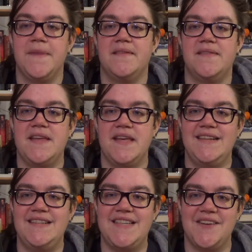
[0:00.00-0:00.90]
The
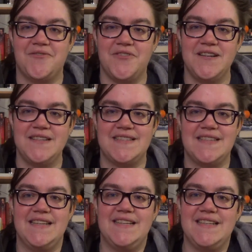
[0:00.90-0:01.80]
difference
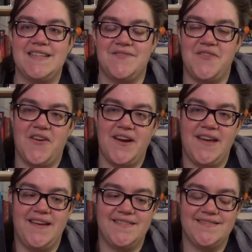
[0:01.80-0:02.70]
is
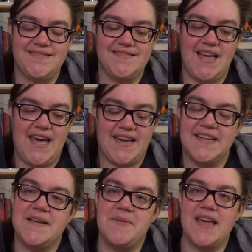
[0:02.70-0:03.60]
very
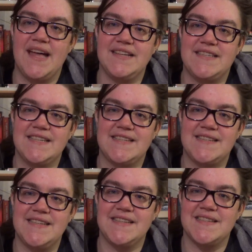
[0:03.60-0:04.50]
academic
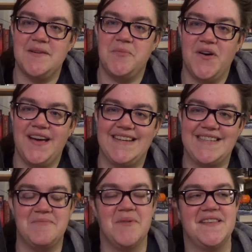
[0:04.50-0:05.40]
elitist in some
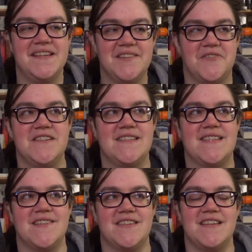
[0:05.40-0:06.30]
ways, but the difference
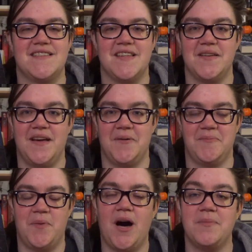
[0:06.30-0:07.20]
essentially is that
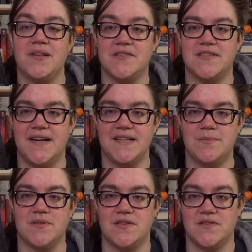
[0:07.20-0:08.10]
popular science
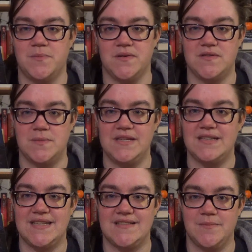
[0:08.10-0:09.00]
books are supposed to be
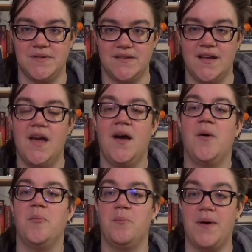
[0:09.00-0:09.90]
accessible
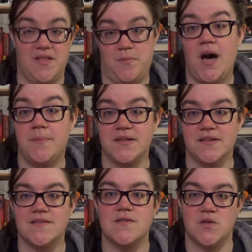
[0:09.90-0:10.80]
by the
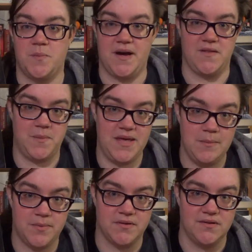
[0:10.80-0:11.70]
populace, so by the
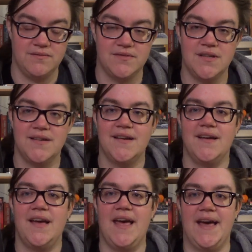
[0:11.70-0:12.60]
people.
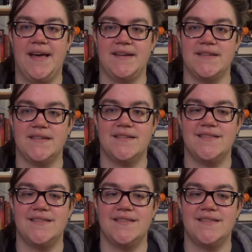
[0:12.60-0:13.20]
And